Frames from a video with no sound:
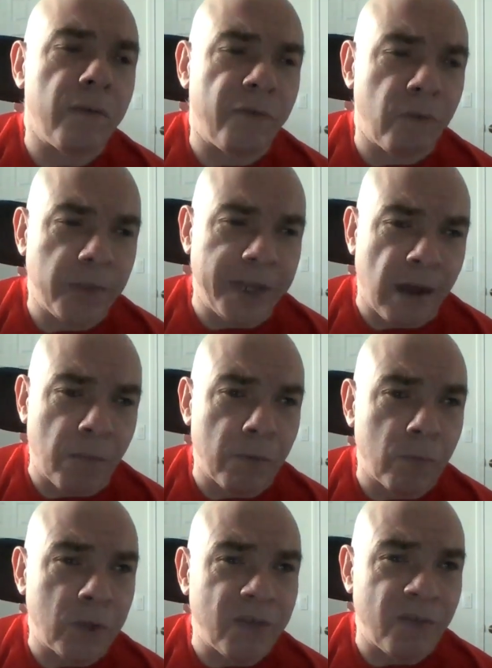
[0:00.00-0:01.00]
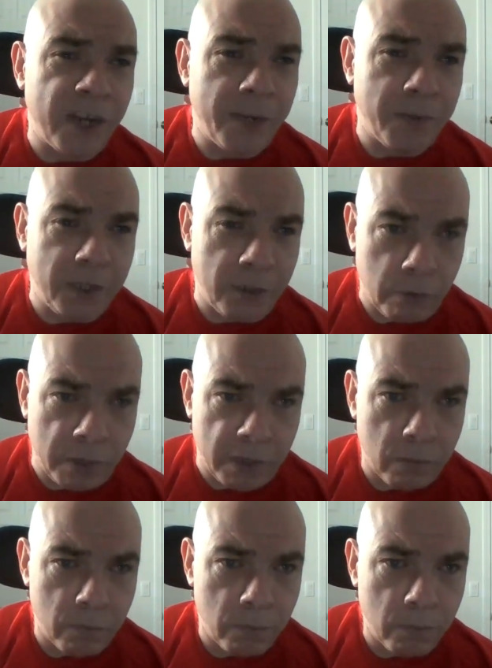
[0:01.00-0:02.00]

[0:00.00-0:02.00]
from the album was Flaming Youth,